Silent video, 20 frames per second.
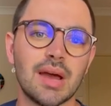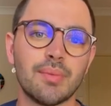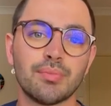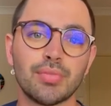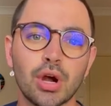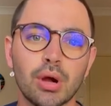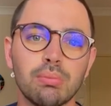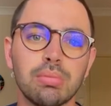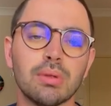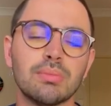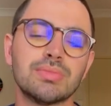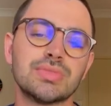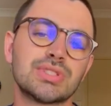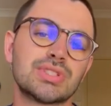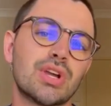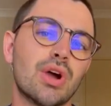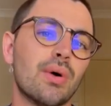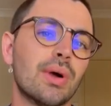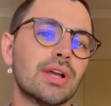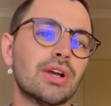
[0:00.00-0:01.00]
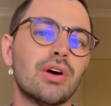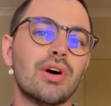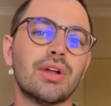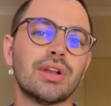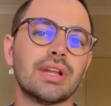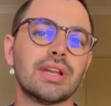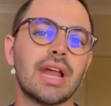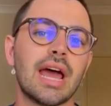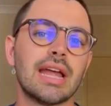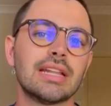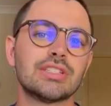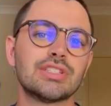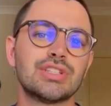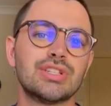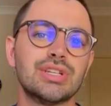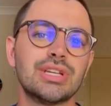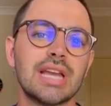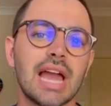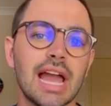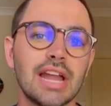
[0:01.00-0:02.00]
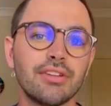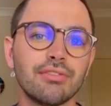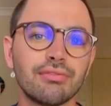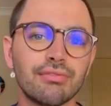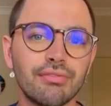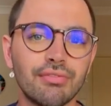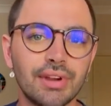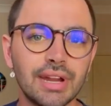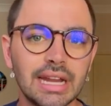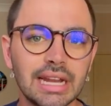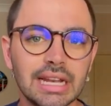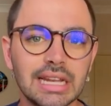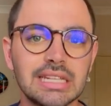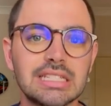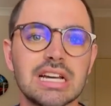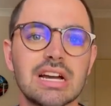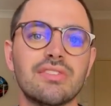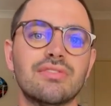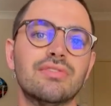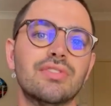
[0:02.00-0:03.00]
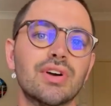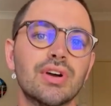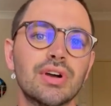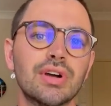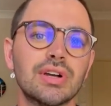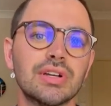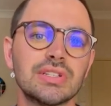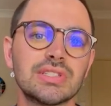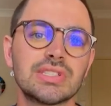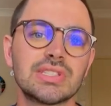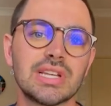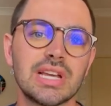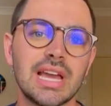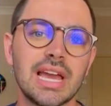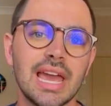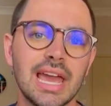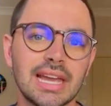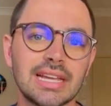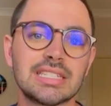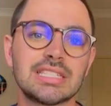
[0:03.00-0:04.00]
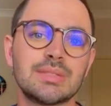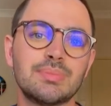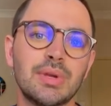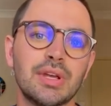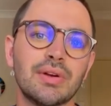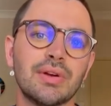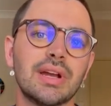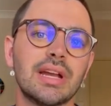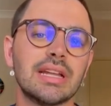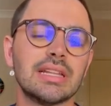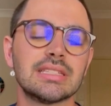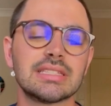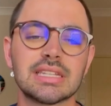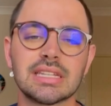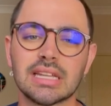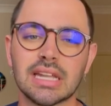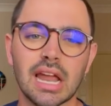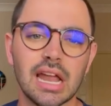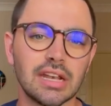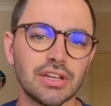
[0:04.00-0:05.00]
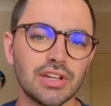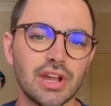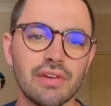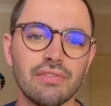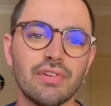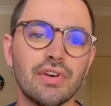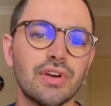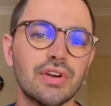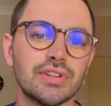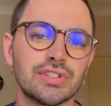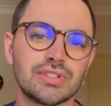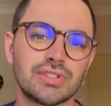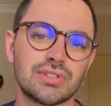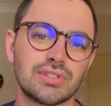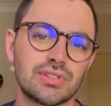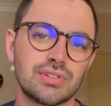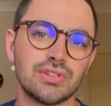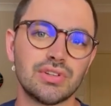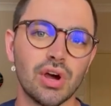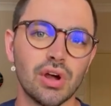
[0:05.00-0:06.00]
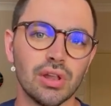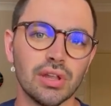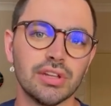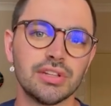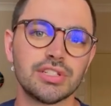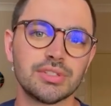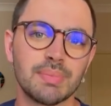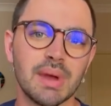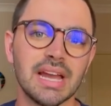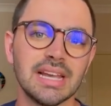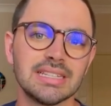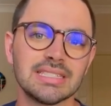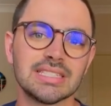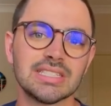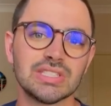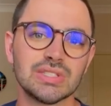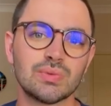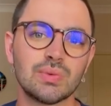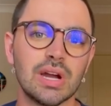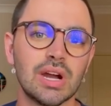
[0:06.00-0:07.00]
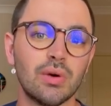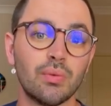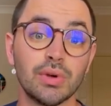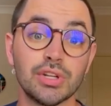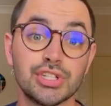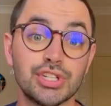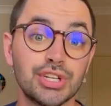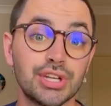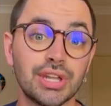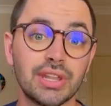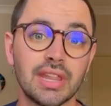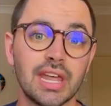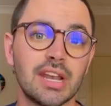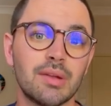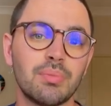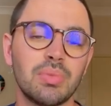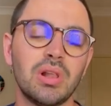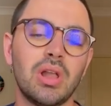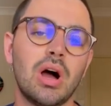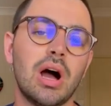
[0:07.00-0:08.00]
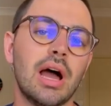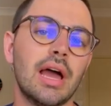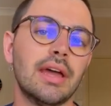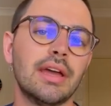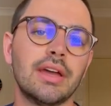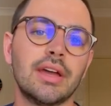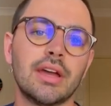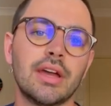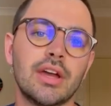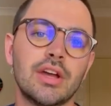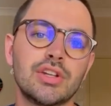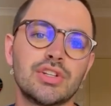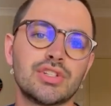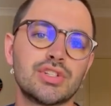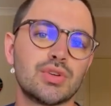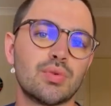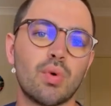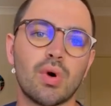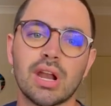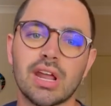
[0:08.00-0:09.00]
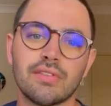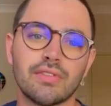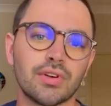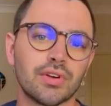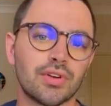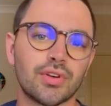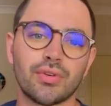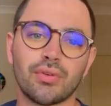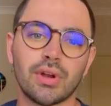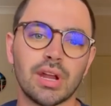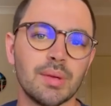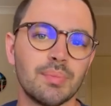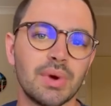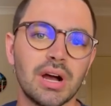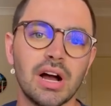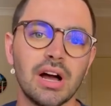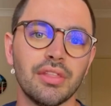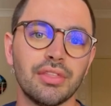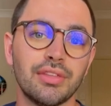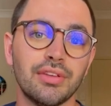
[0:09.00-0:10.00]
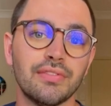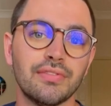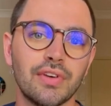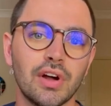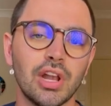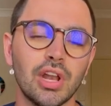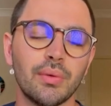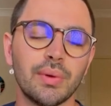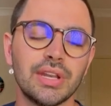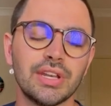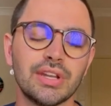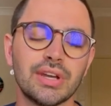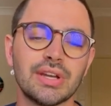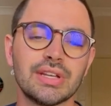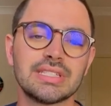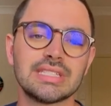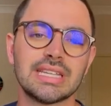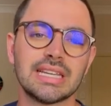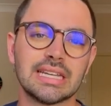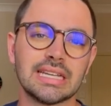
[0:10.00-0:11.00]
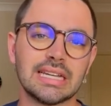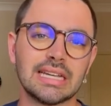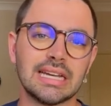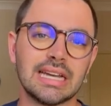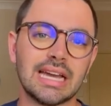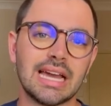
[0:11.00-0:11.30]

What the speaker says: problems going on, and so you gain a really diverse experience and diverse knowledge base as well, which you can then apply to whatever career path you follow in nursing.